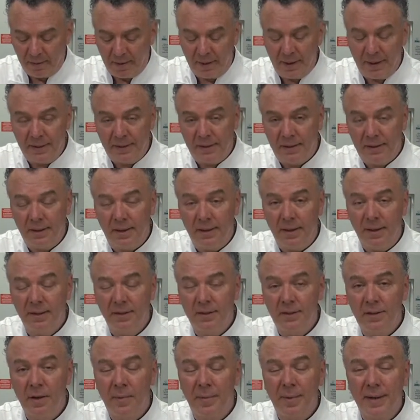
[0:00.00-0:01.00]
It's in
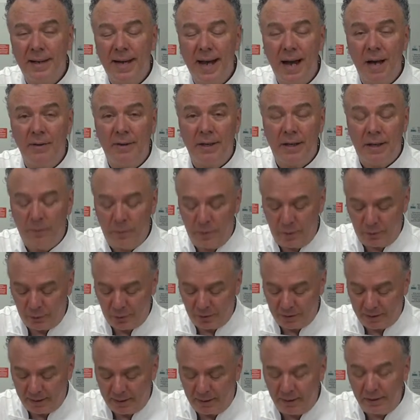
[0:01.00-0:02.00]
Sonoma County, which
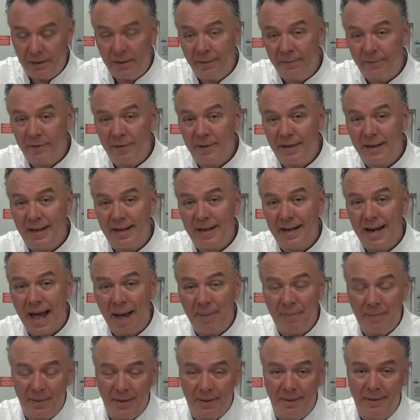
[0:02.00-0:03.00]
is a little different than
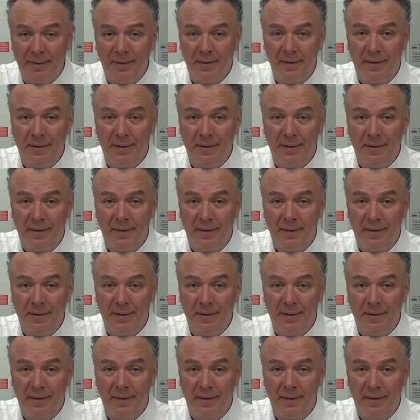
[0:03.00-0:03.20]
Napa